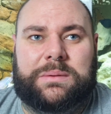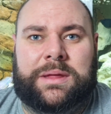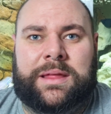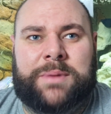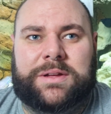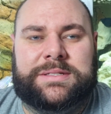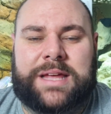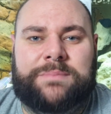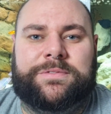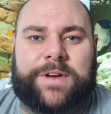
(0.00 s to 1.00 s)
They might
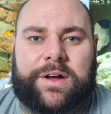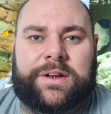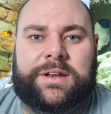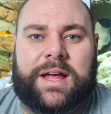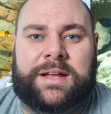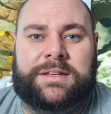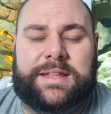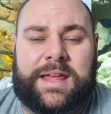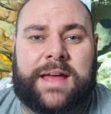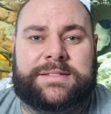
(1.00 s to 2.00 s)
seem fine, and
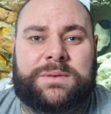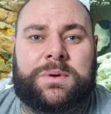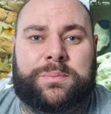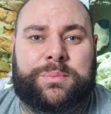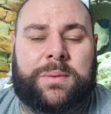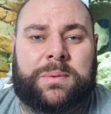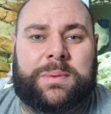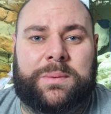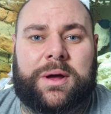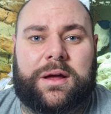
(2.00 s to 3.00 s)
yes, it will
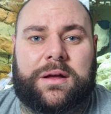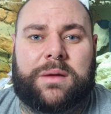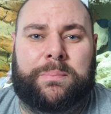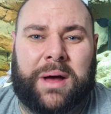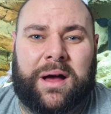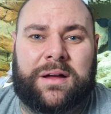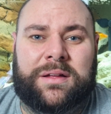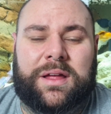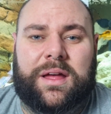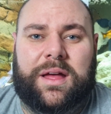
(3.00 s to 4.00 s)
probably work, but
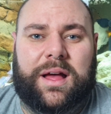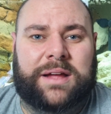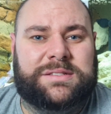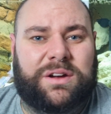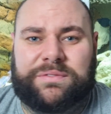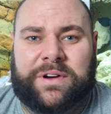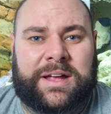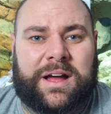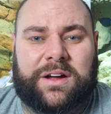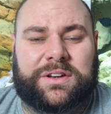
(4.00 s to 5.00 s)
it's not very
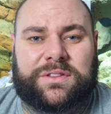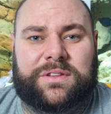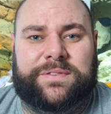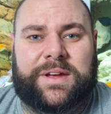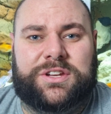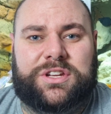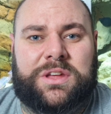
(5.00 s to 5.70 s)
kind on the fish.